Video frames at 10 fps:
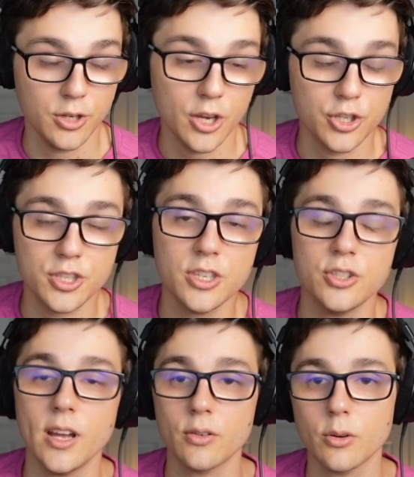just in
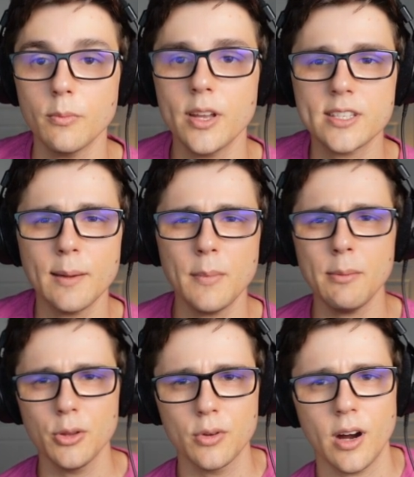general, except
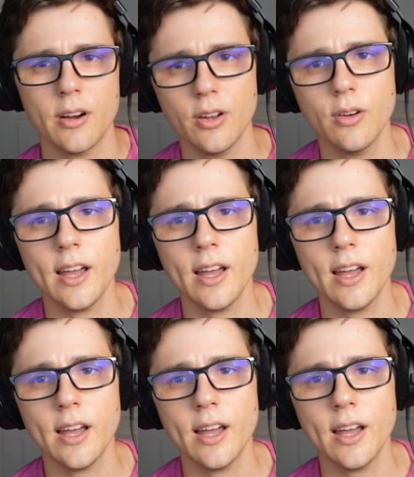maybe Lucario.